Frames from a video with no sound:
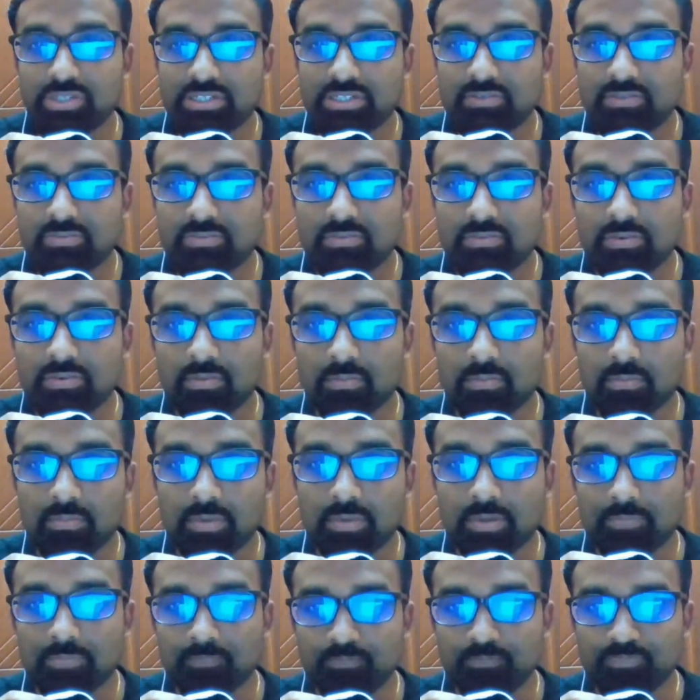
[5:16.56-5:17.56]
University of
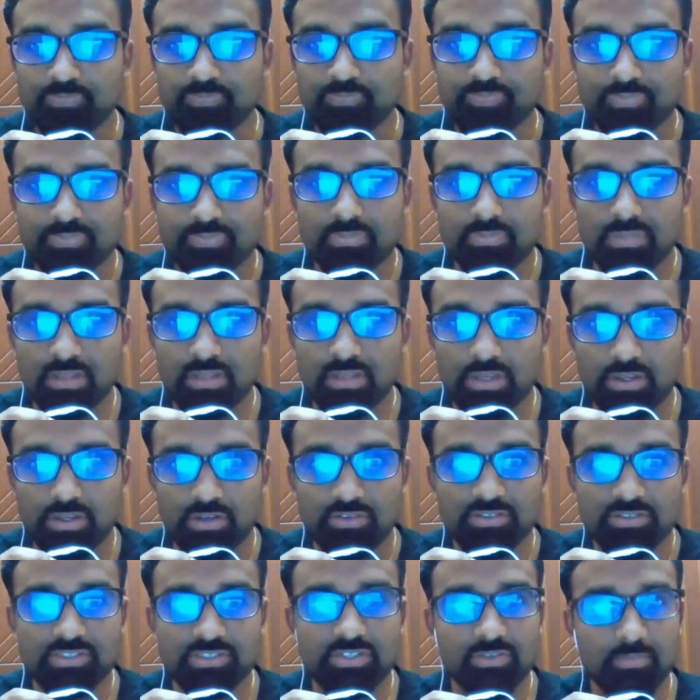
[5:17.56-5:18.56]
Malaya
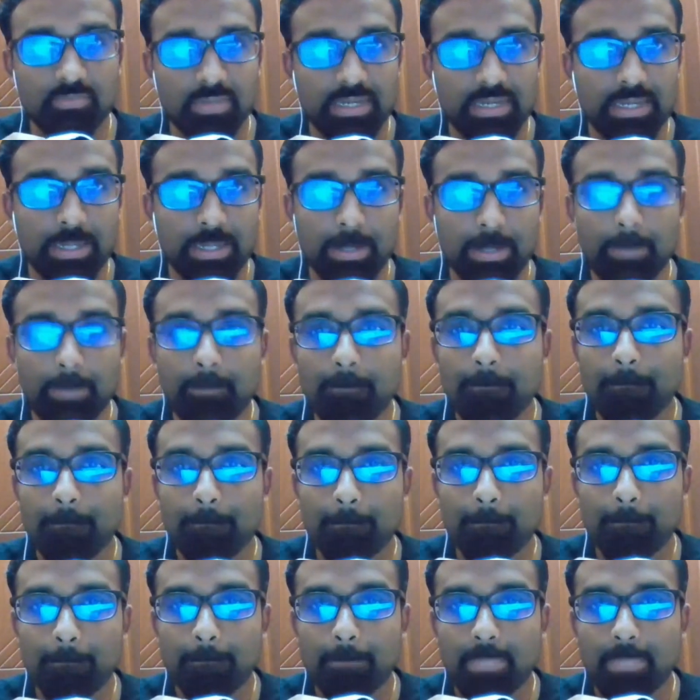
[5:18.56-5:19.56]

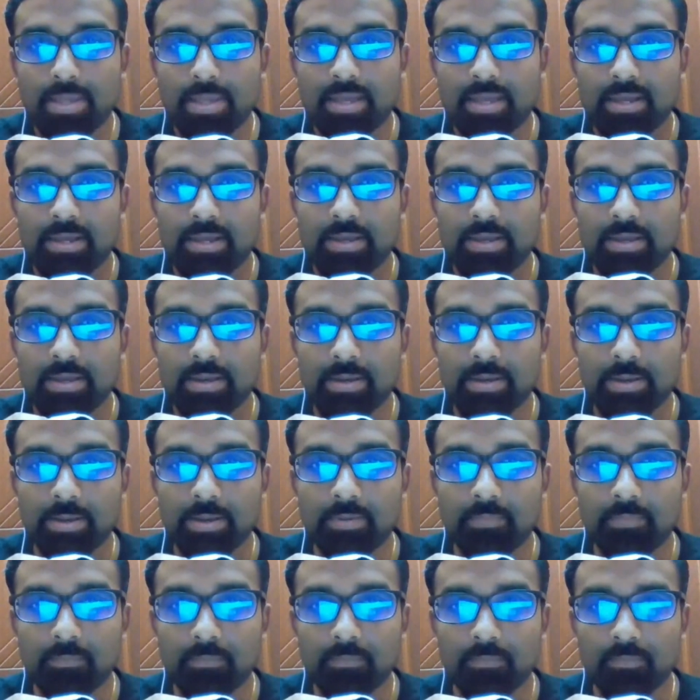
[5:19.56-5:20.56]
from the Faculty of
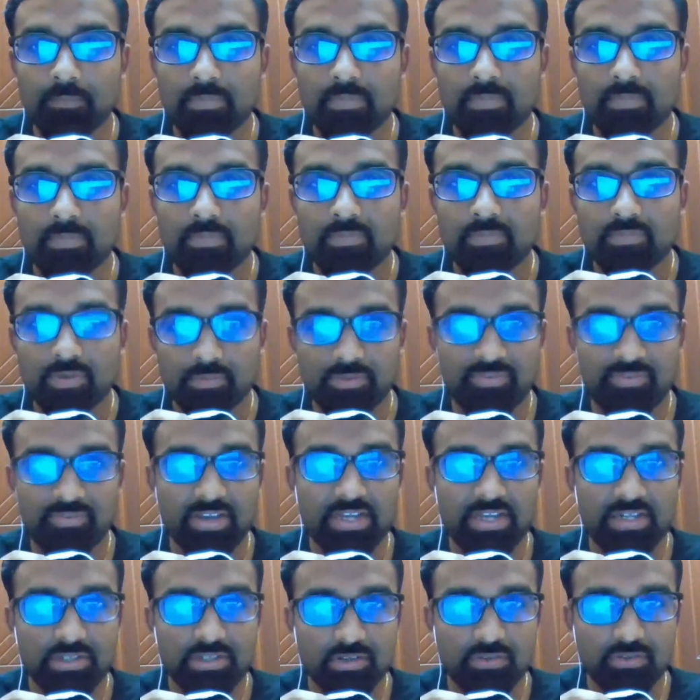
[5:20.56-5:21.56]
Law
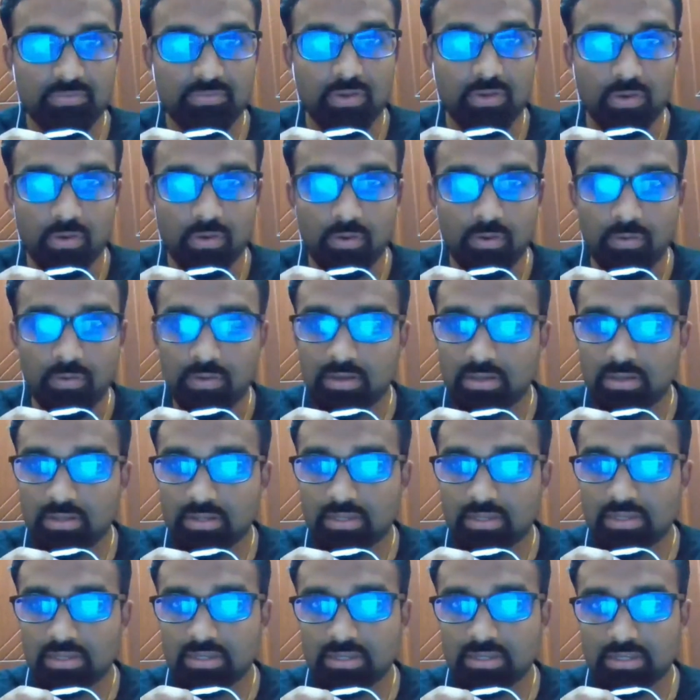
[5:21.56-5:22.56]
in 2017,
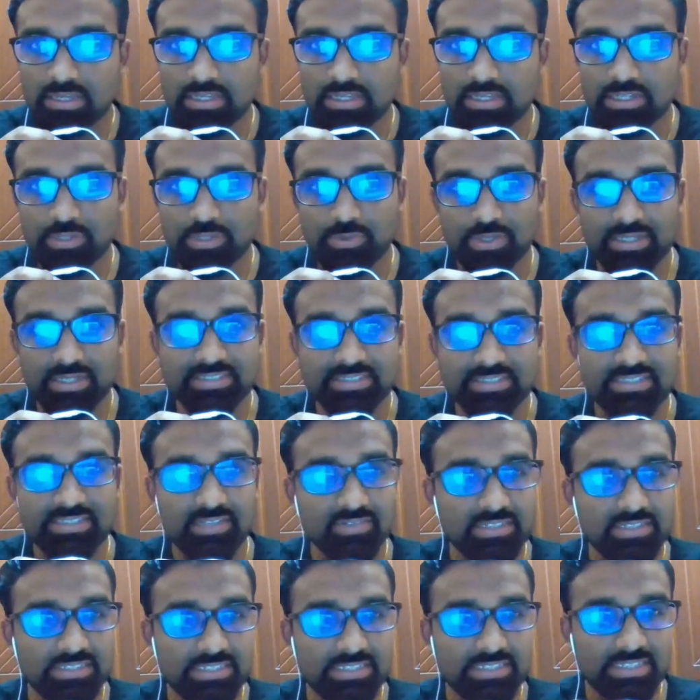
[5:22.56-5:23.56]
and
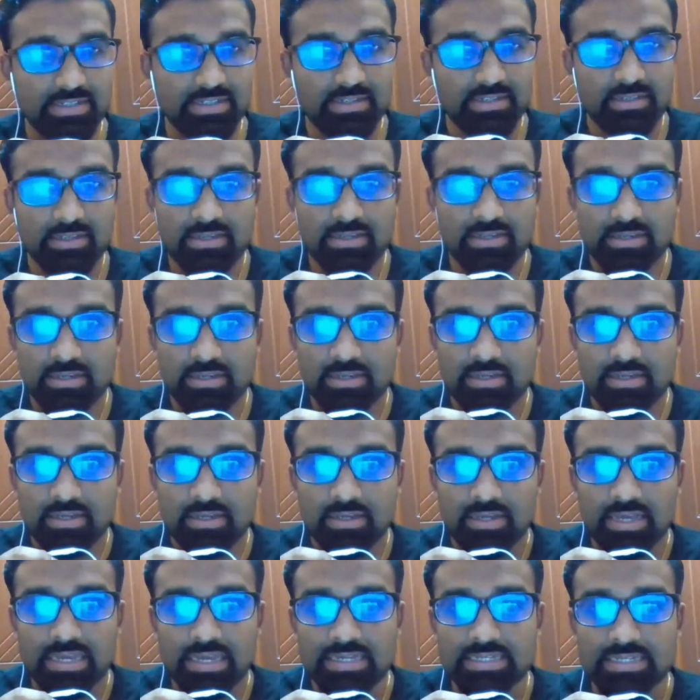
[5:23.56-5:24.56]
currently I'm
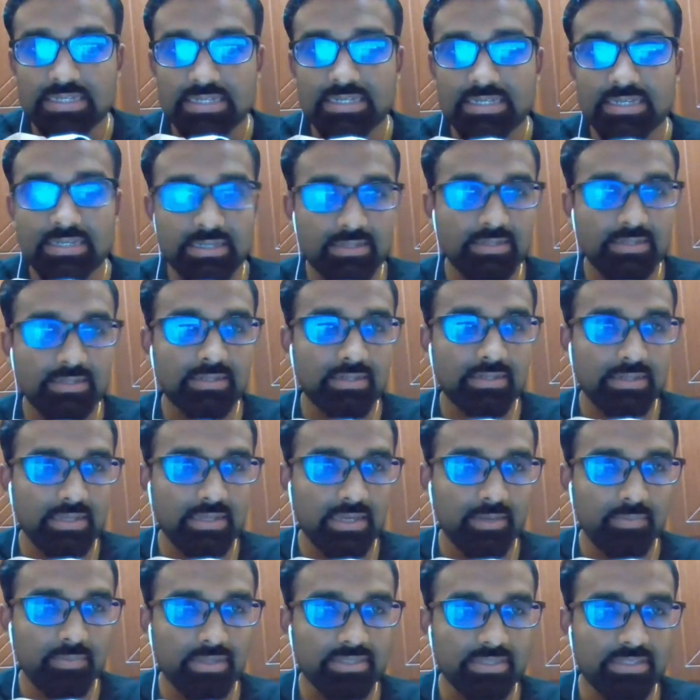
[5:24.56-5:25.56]
attached with
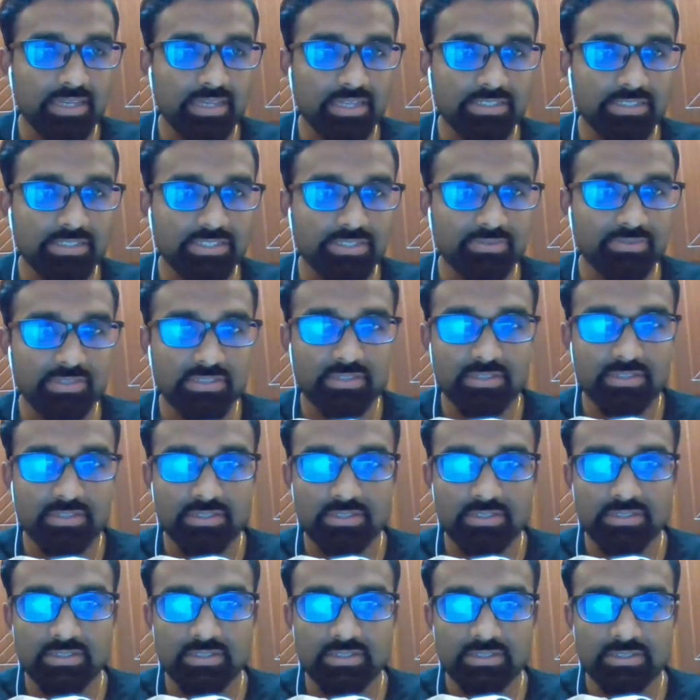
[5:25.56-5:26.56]
the
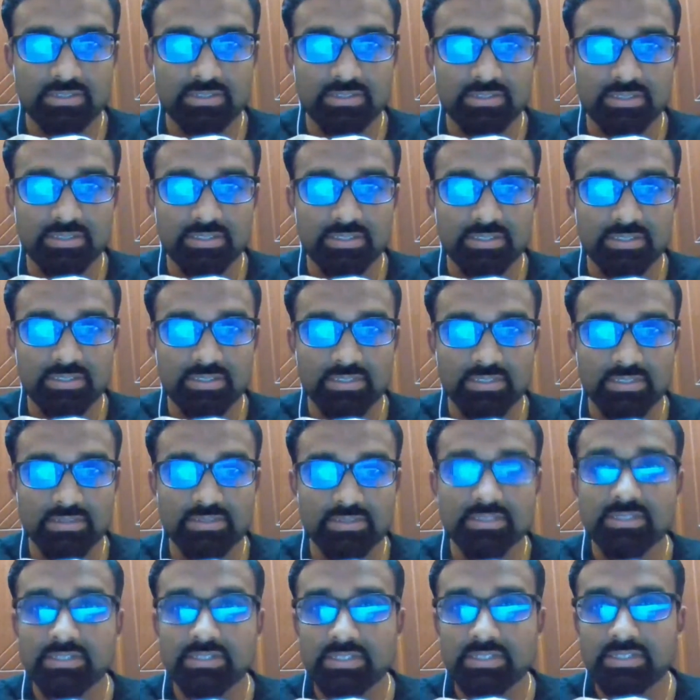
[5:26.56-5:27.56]
Attorney General's
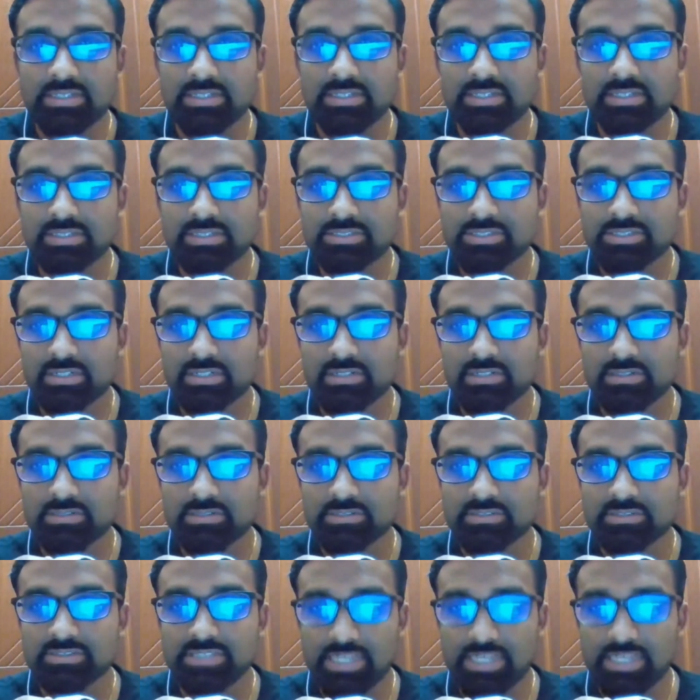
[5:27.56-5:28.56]
Chamber, or
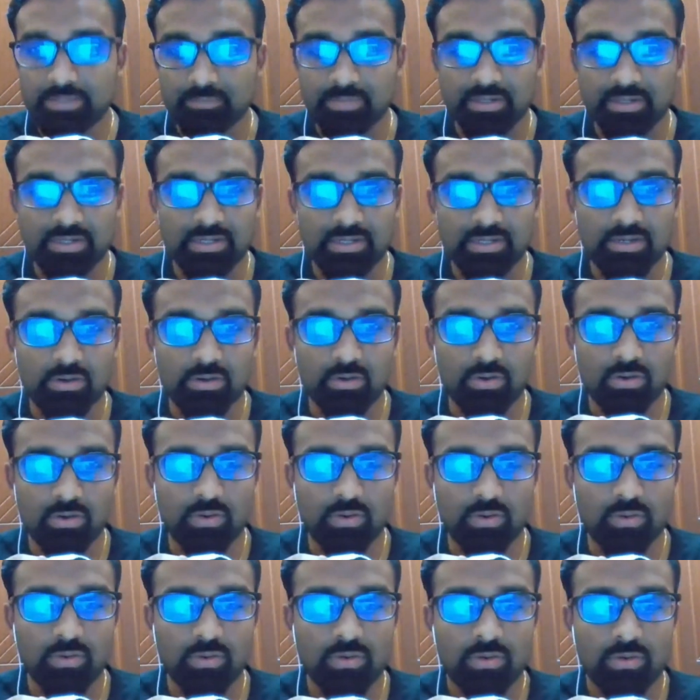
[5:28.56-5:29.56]
what is better
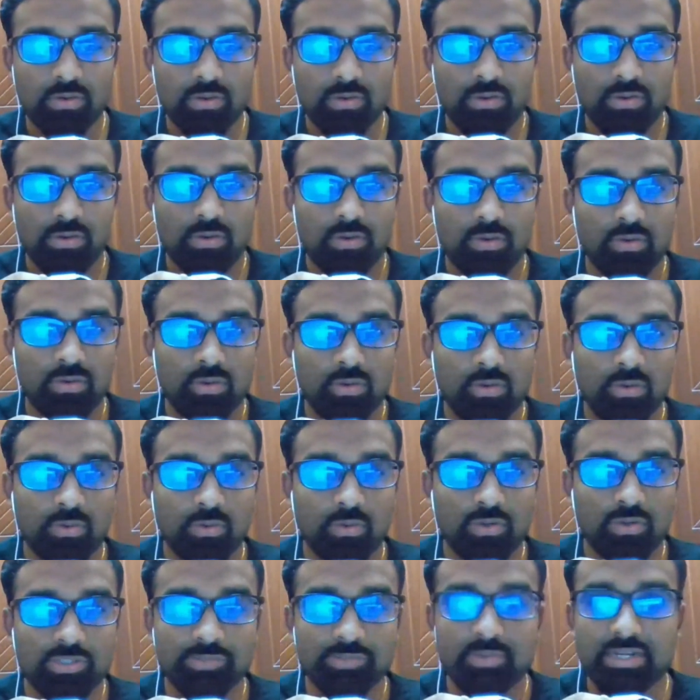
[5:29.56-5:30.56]
known as the
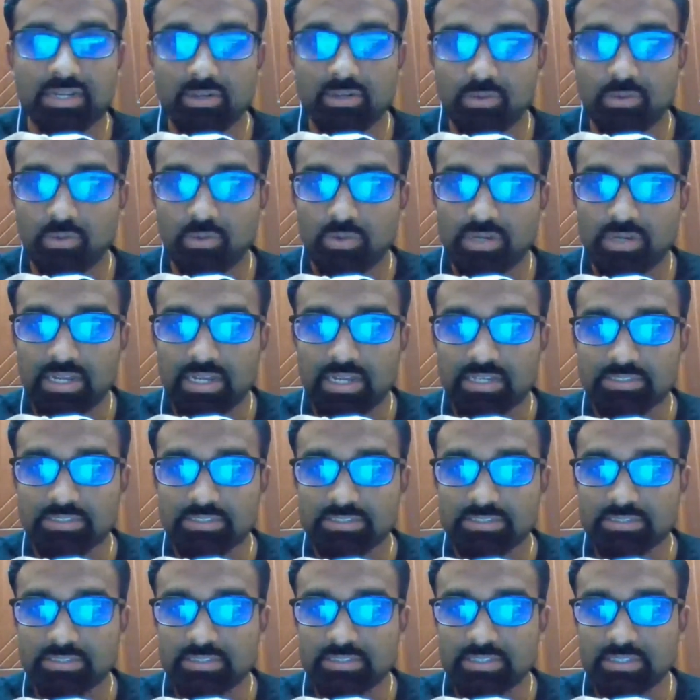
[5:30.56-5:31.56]

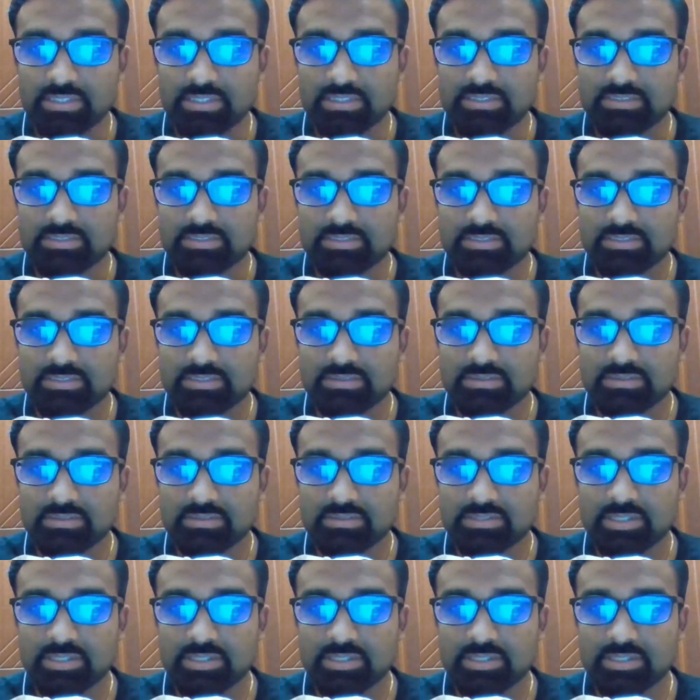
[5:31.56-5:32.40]
Jabatan Peguam Negara,